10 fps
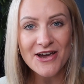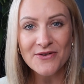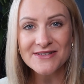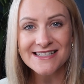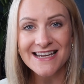
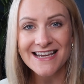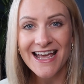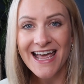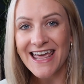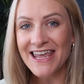Obviously,
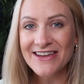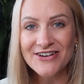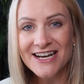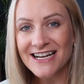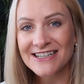here
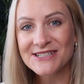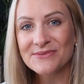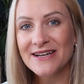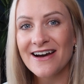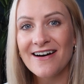in England,
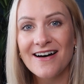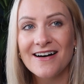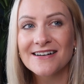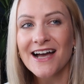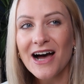we
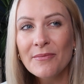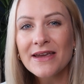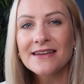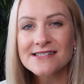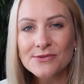are
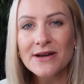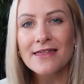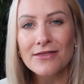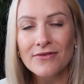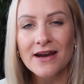coming into week
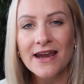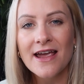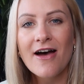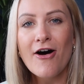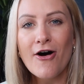three
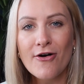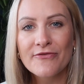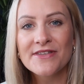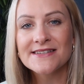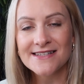
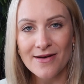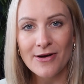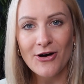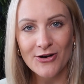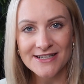of the
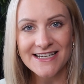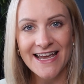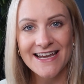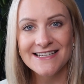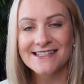summer
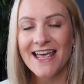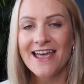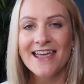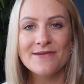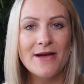holidays.
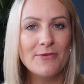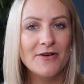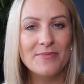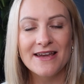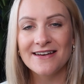It may well
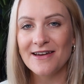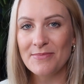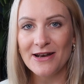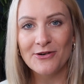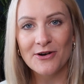have been a
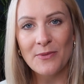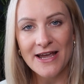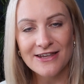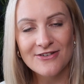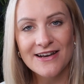bit longer
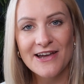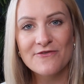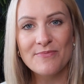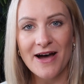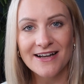where you
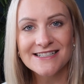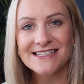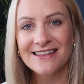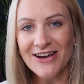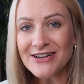live, but
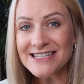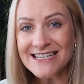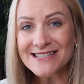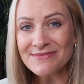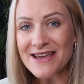the
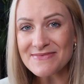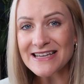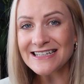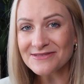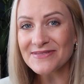ideas may be a
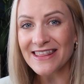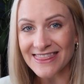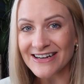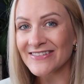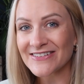little bit
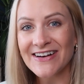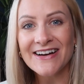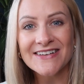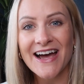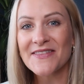thin on the
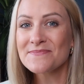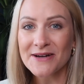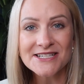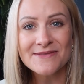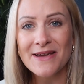ground now. The
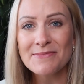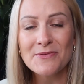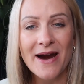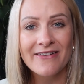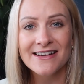budget may be
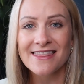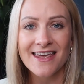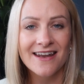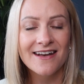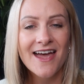wearing
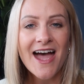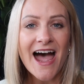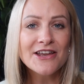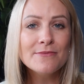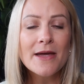thin,
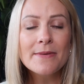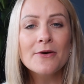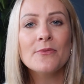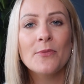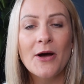and you may
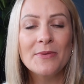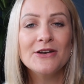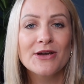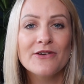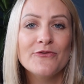well be
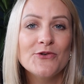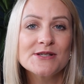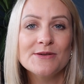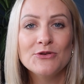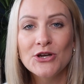looking for
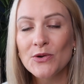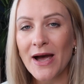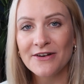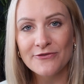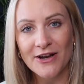some new
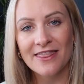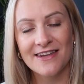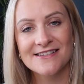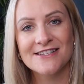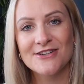and fun
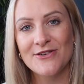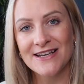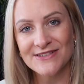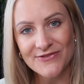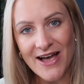things to do
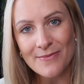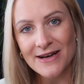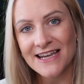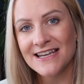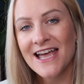as a
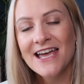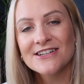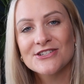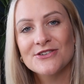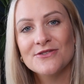family
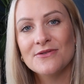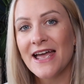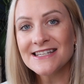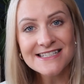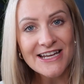to
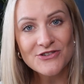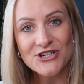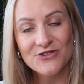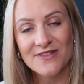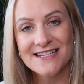entertain your
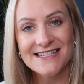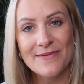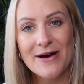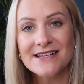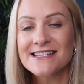children this
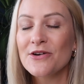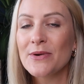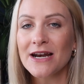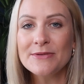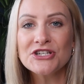summer. So
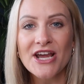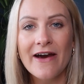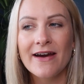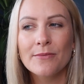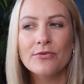we're going to be
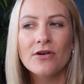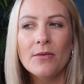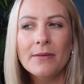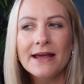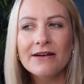sharing
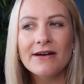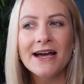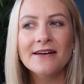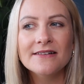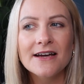probably
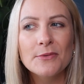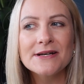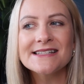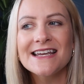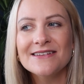around, I want
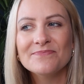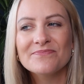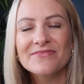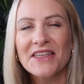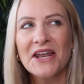to say,
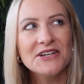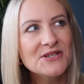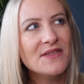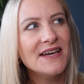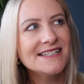can I
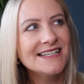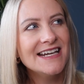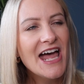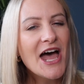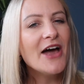do
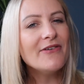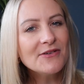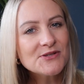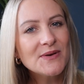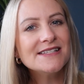30?
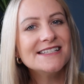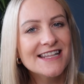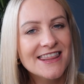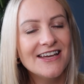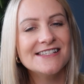Around 20 to
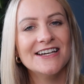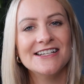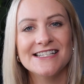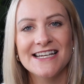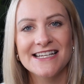30
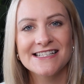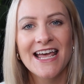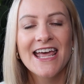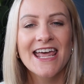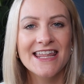ideas
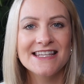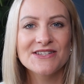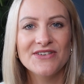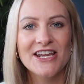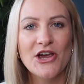in
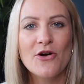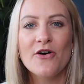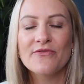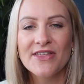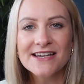this video
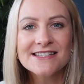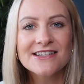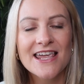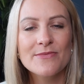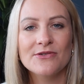of things
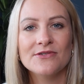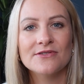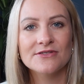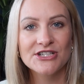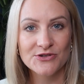to keep
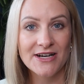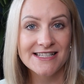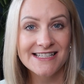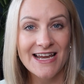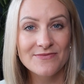your children
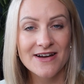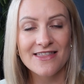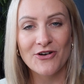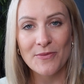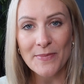entertained
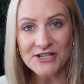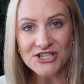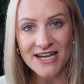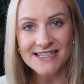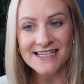with on a
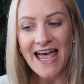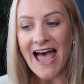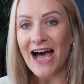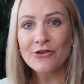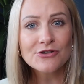budget,
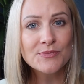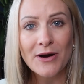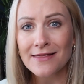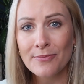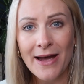how not to
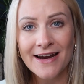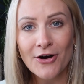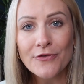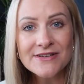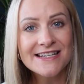break the bank.
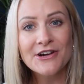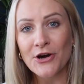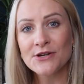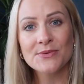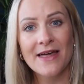Obviously, it
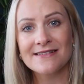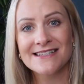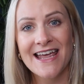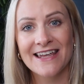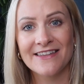goes without
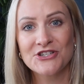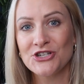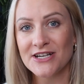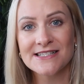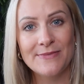saying that
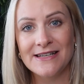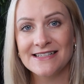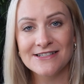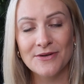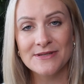just
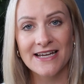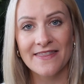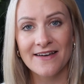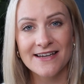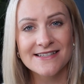spending time
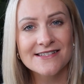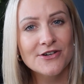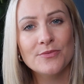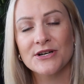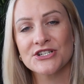together is
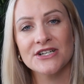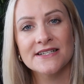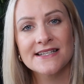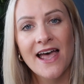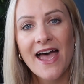so
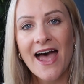precious.